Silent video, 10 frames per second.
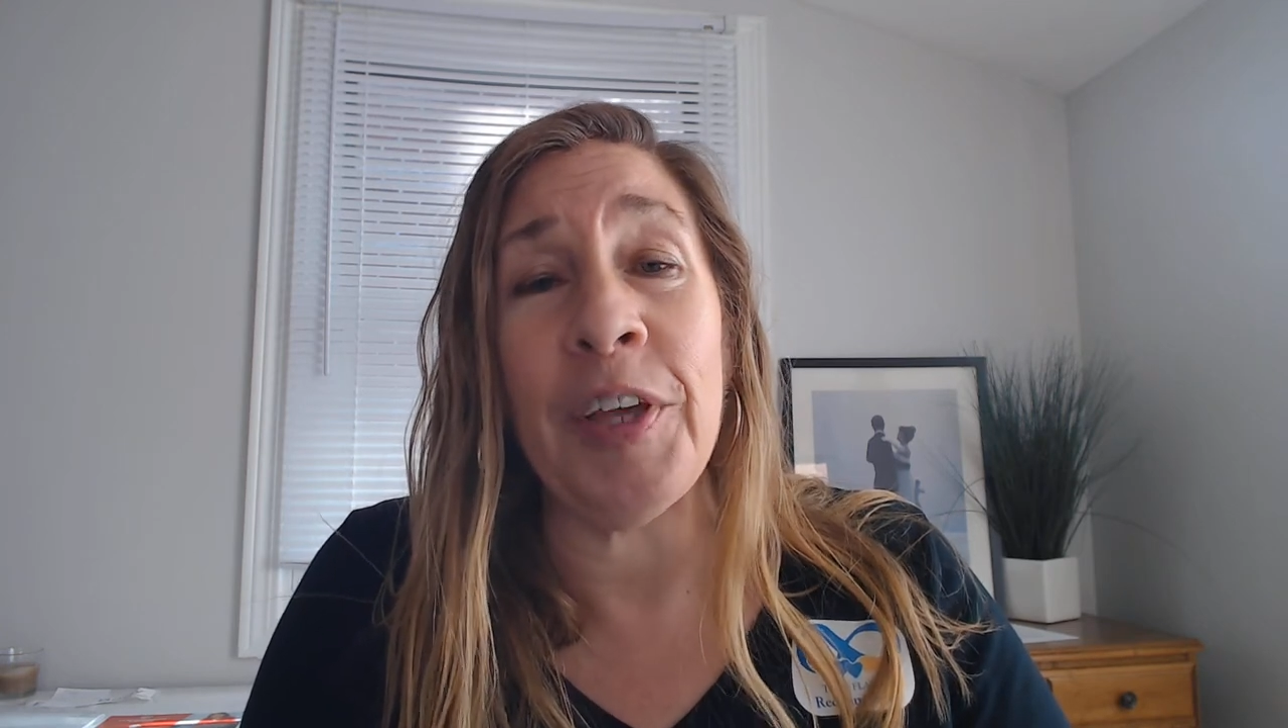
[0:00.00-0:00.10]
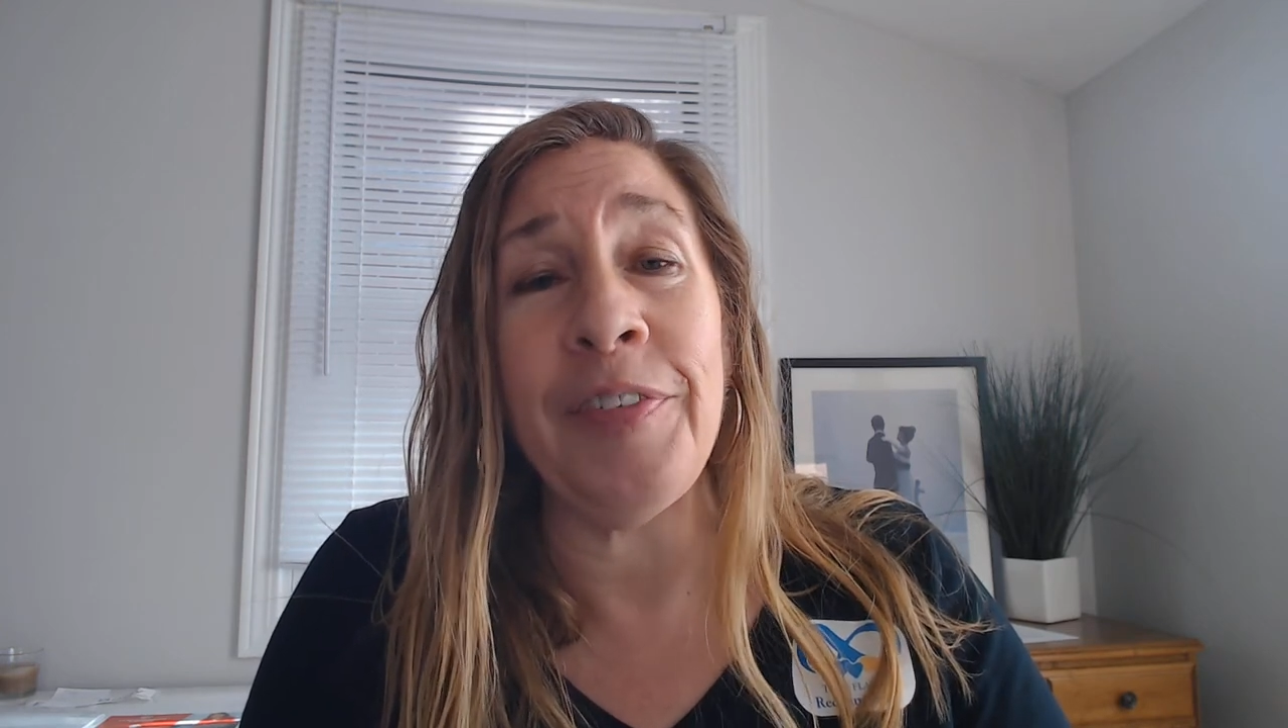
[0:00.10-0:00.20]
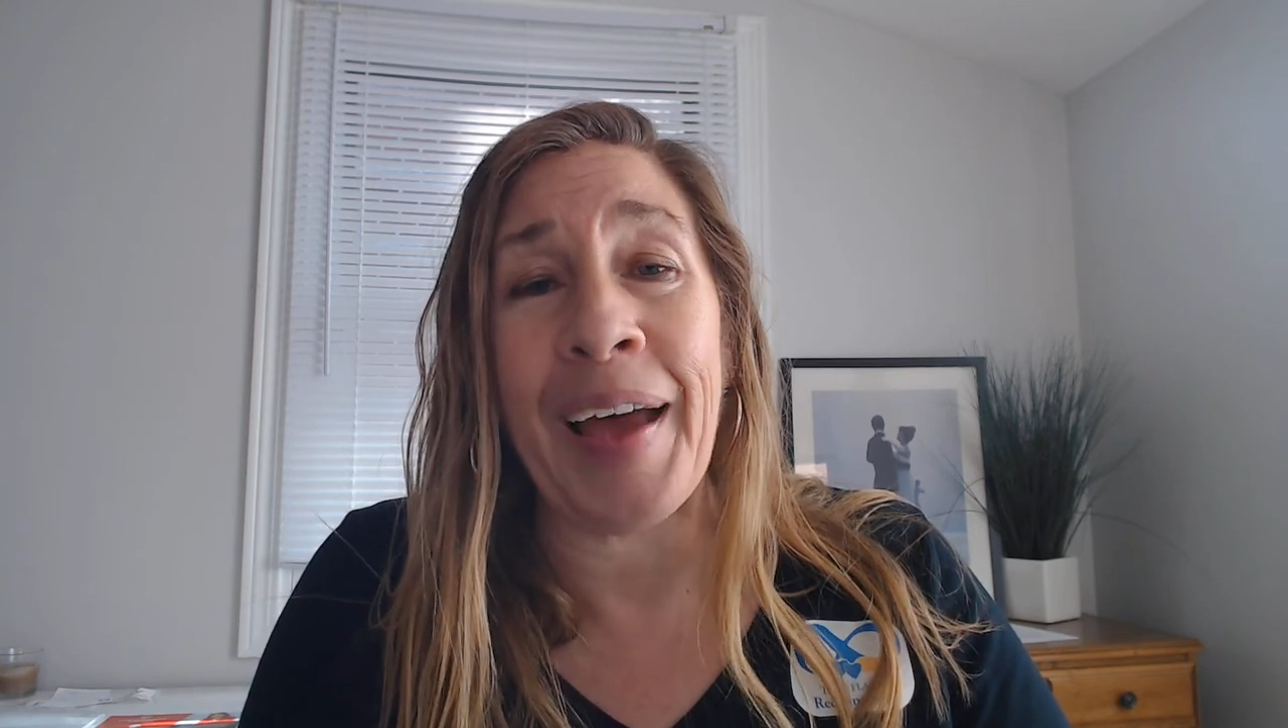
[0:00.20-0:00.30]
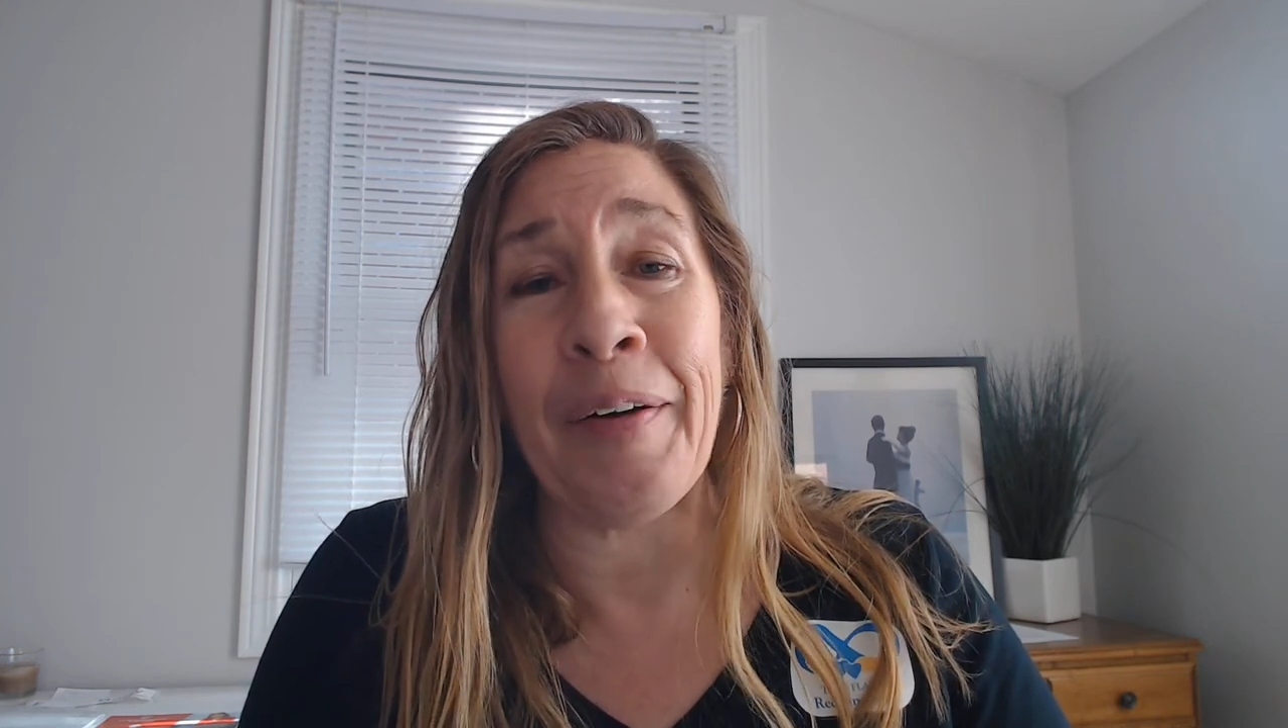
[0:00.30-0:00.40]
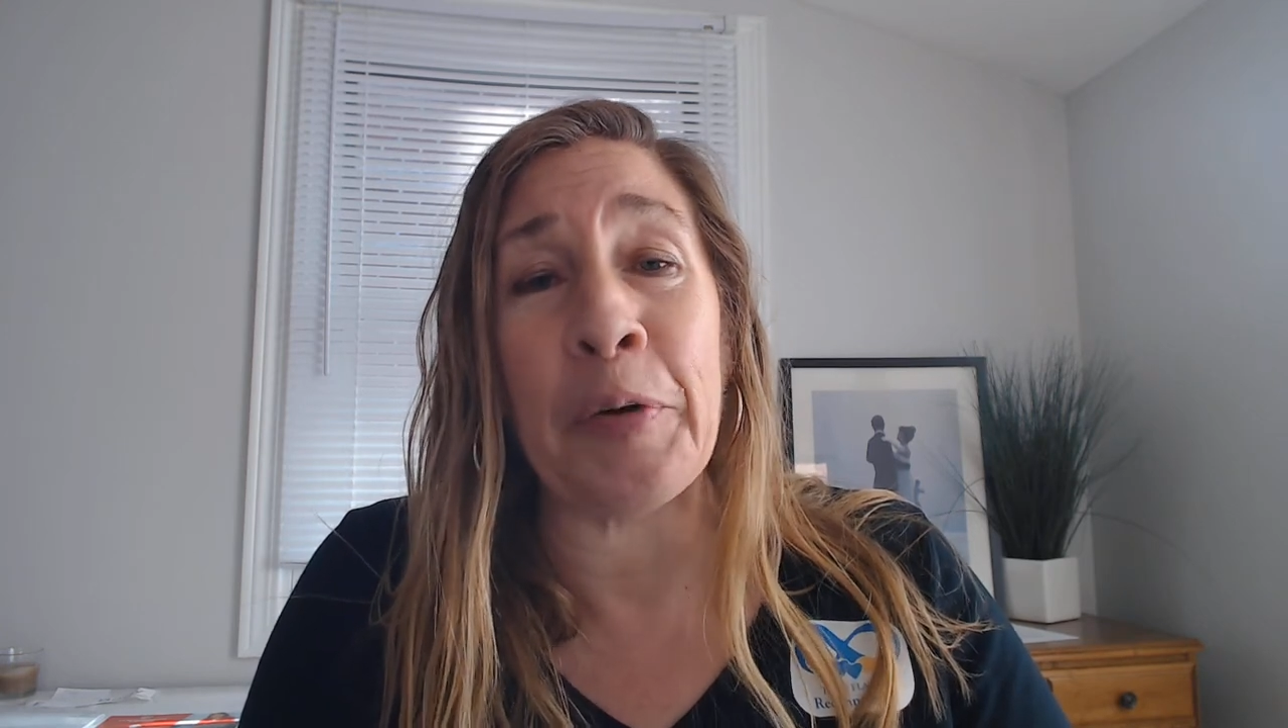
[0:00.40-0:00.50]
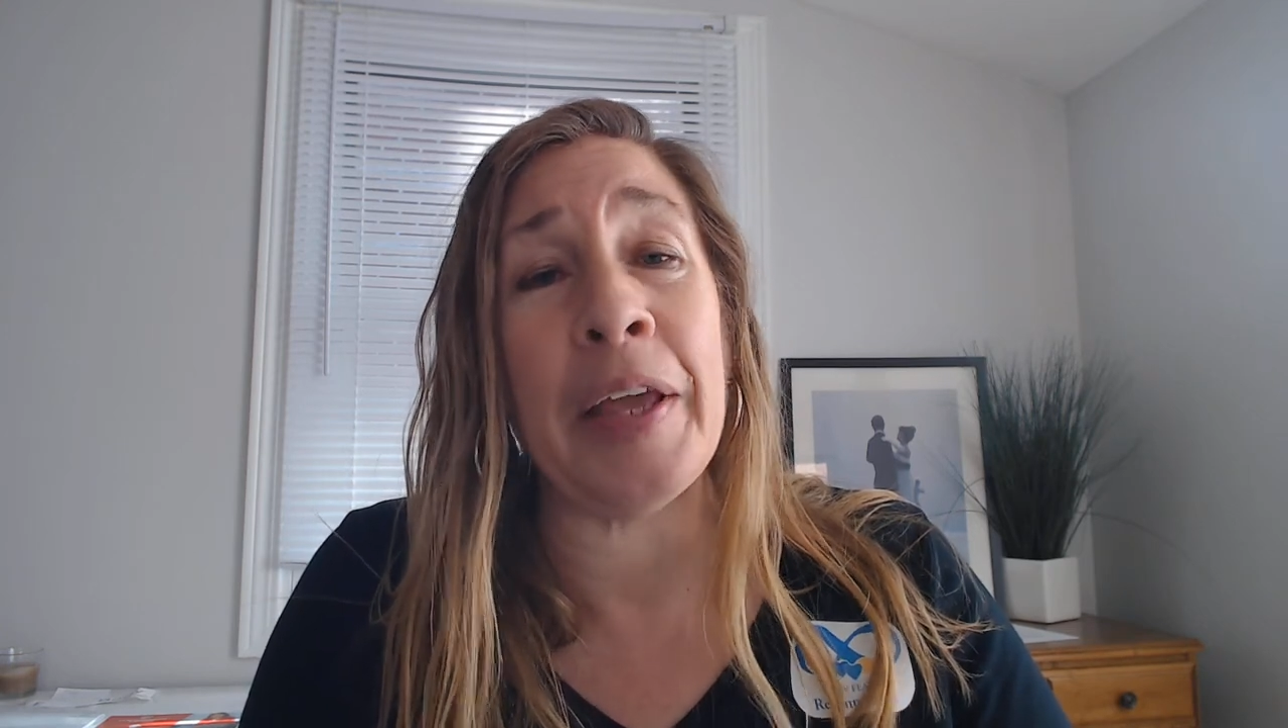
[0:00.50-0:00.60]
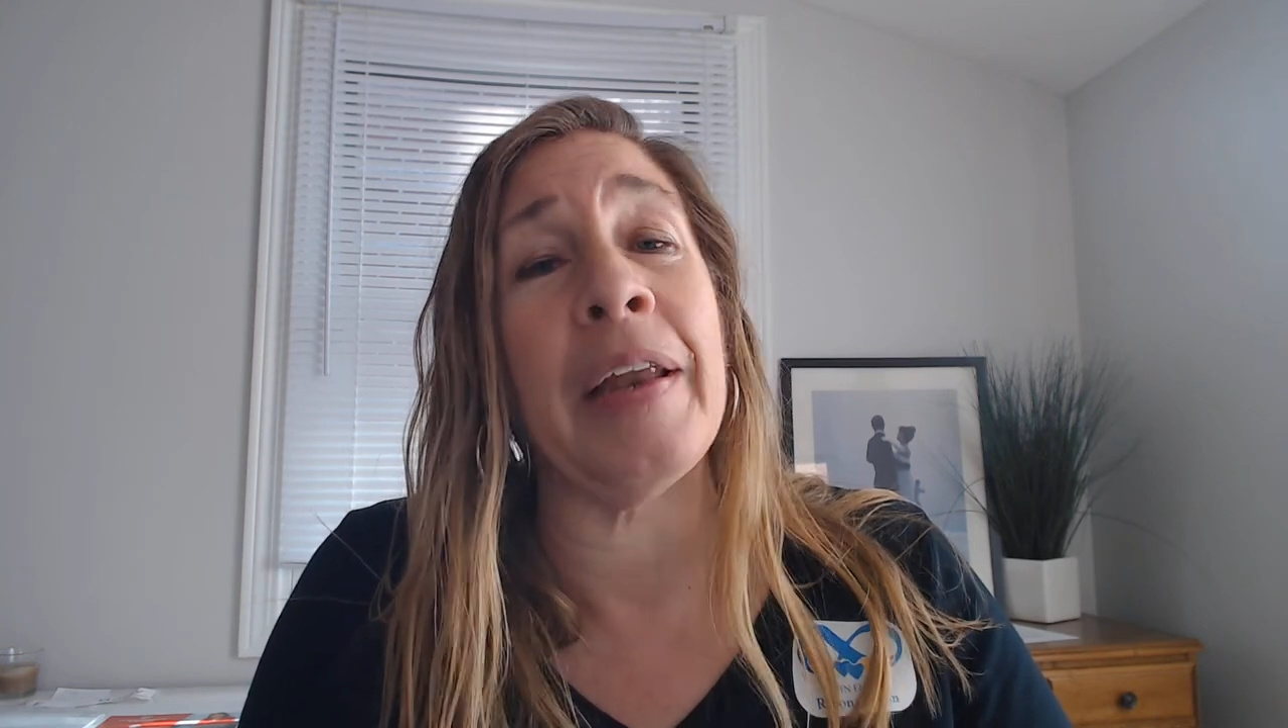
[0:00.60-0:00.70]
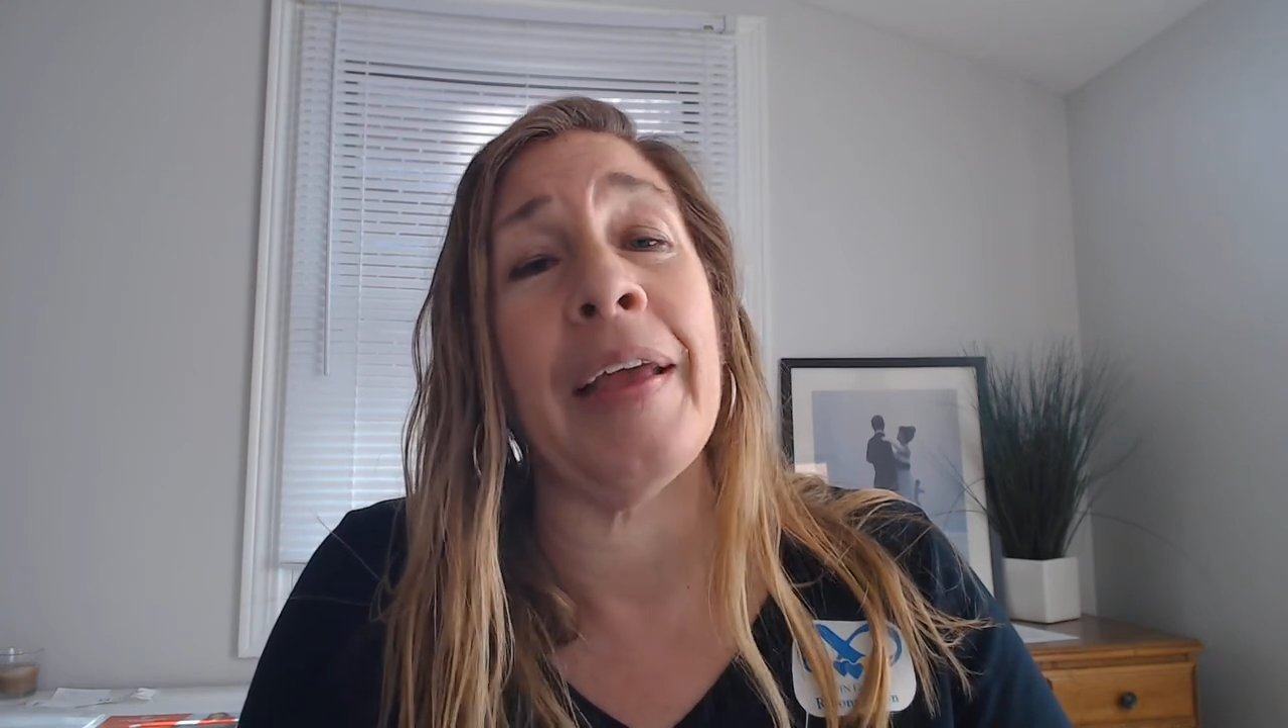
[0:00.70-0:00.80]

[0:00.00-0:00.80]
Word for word: you doubt it,